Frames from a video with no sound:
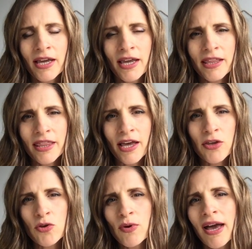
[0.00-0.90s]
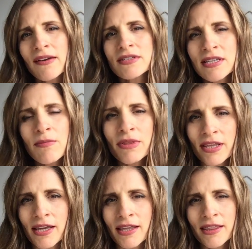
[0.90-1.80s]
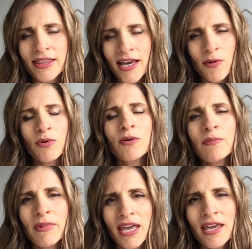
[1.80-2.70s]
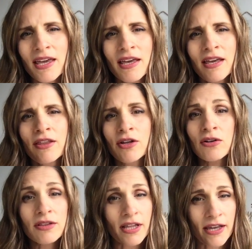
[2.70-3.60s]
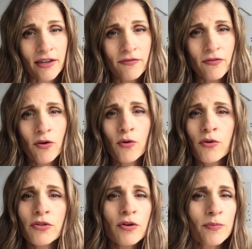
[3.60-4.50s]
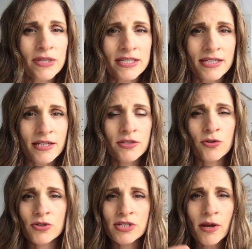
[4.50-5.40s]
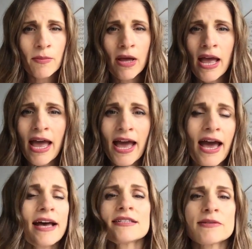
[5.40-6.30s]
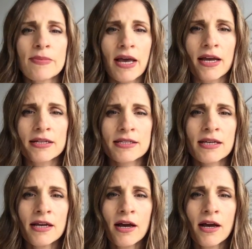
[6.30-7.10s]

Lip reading: and that you have something that will make their life or their business or some aspect